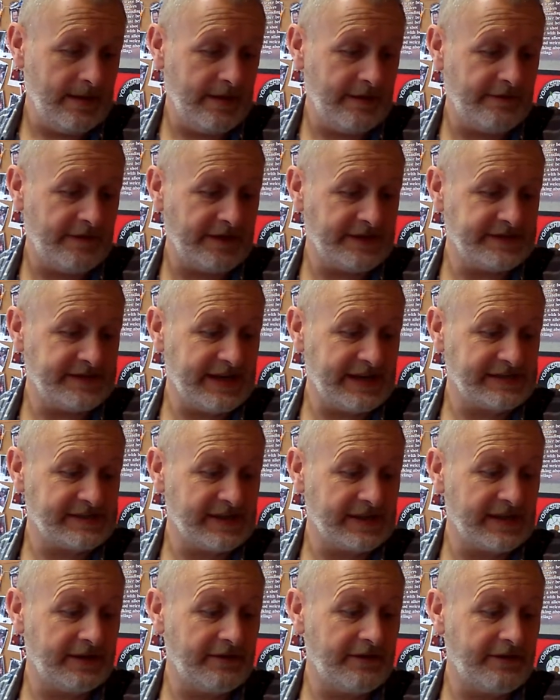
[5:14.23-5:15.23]
a
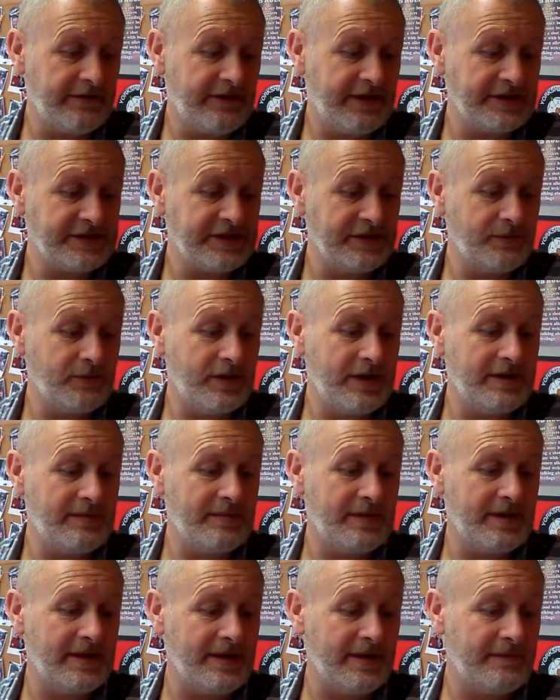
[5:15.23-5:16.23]
fantastically refreshing
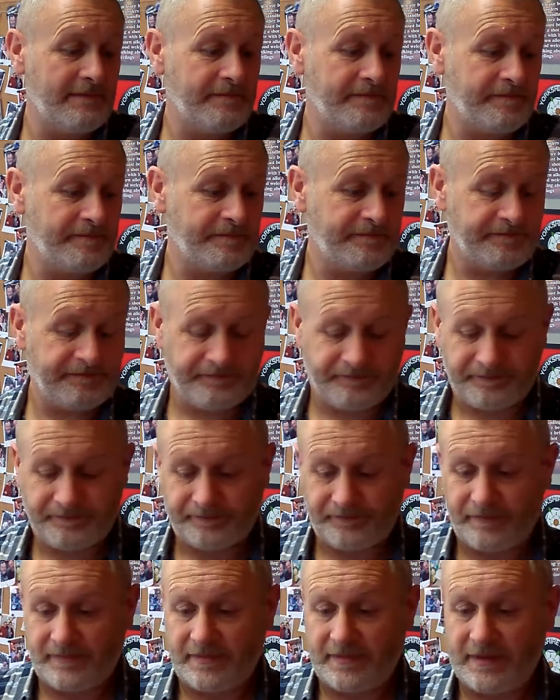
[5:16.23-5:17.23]
wheat beer.
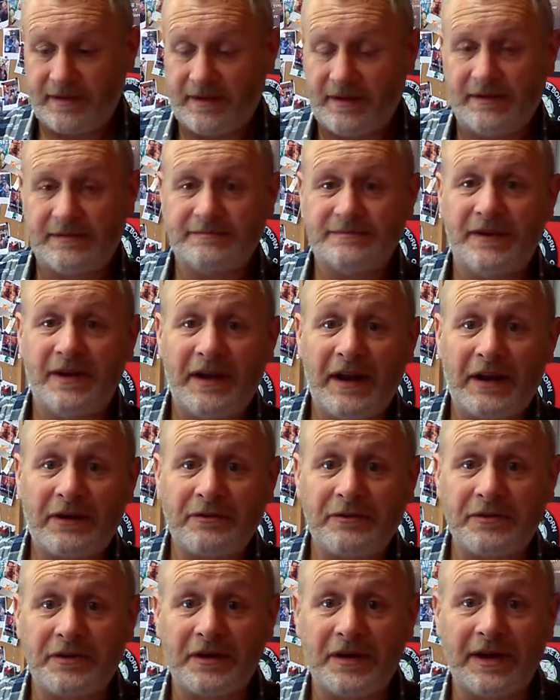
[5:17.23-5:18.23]
And I
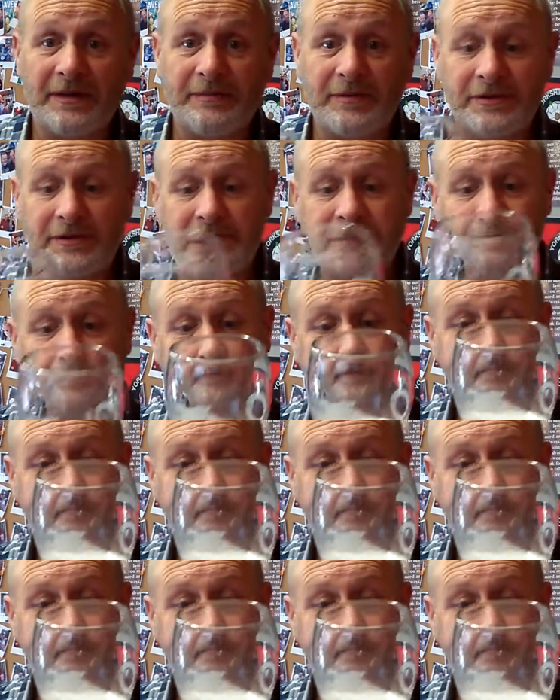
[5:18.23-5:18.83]
couldn't agree more.